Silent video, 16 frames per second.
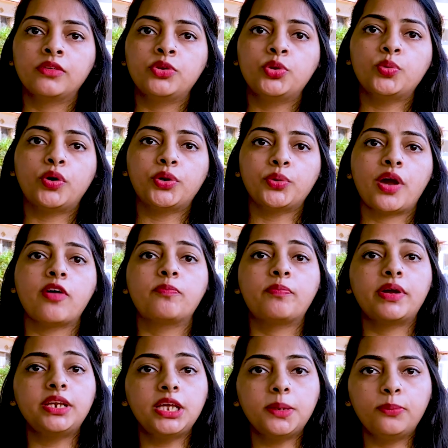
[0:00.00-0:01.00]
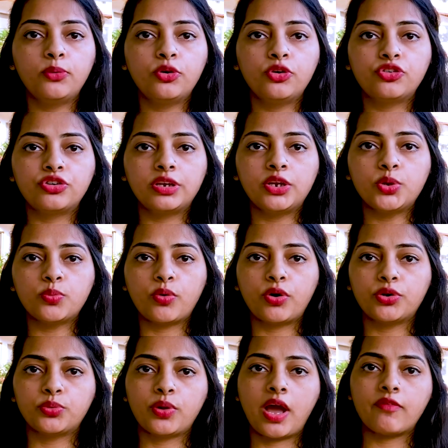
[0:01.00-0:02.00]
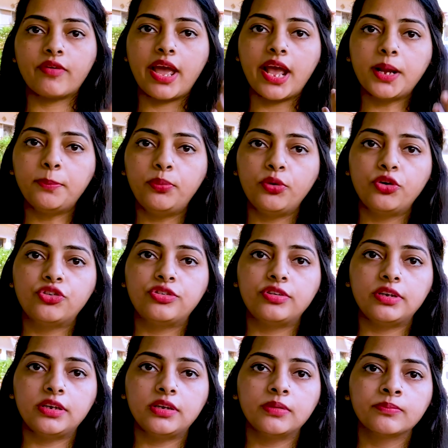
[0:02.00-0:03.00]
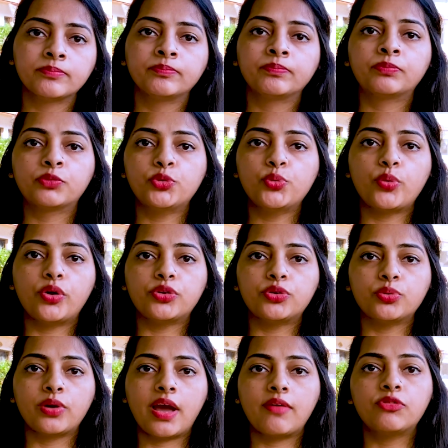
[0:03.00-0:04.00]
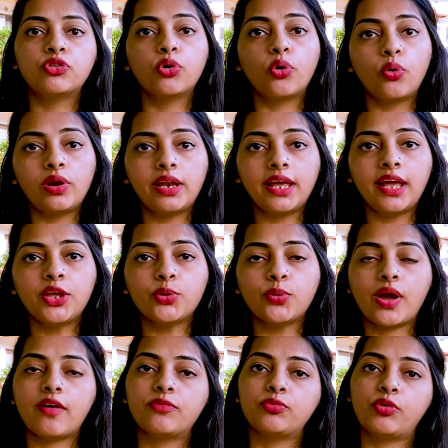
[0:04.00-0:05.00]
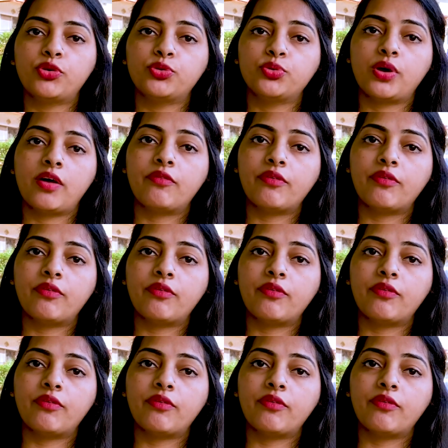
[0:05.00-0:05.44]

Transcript: You want to have paneer burji, you want to have egg burji, you want to have chole, you want to have